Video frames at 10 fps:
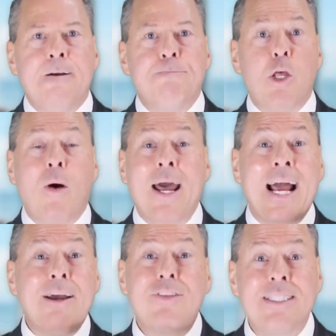You know, and
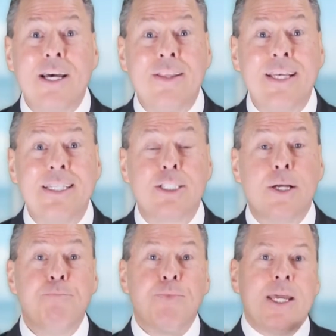I have to tell you this,
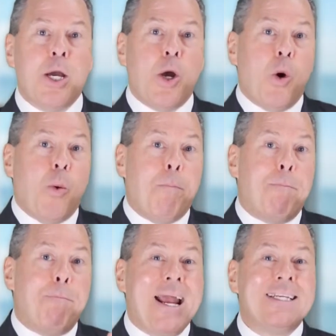
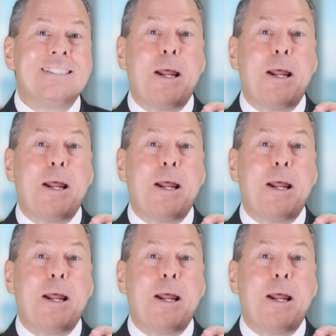based